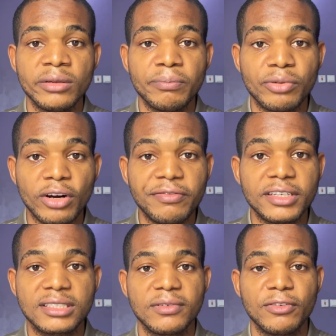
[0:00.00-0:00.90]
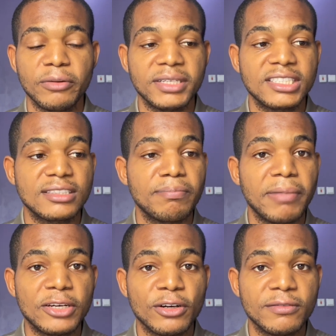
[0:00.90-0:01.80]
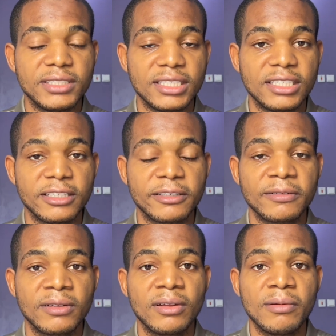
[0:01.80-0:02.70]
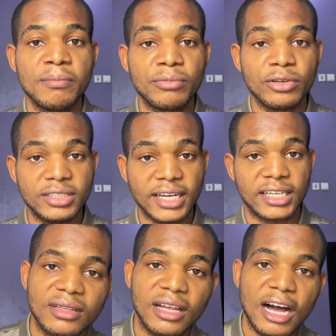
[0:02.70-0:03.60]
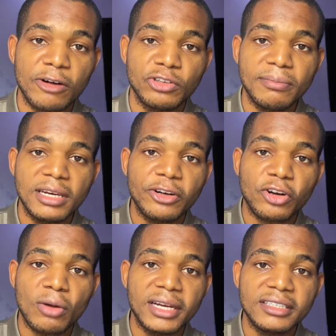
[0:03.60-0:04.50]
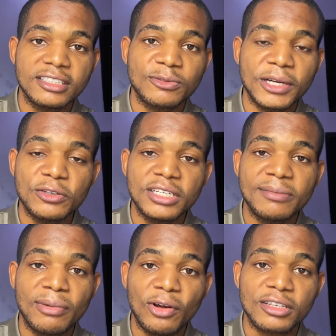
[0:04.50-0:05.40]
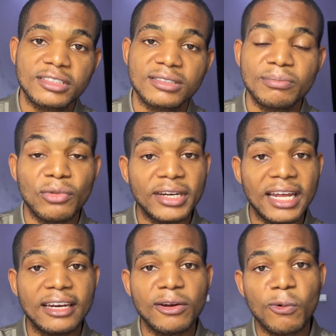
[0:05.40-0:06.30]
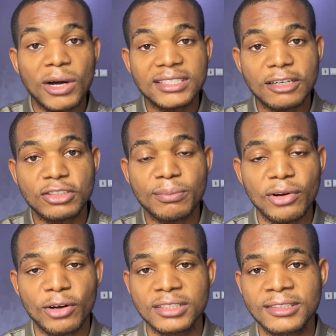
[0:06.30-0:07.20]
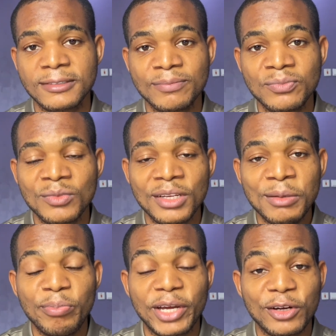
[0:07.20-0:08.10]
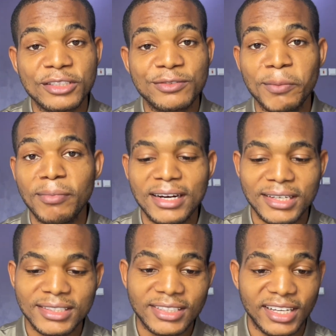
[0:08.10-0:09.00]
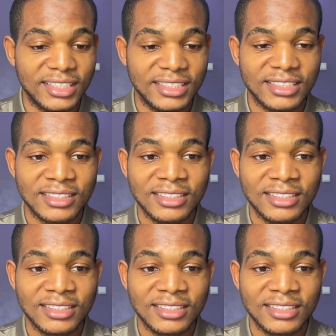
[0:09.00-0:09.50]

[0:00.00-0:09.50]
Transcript: profit from this part of the project, I'll normally recommend this when you need blocks, more than 1,000 blocks. Because from my research,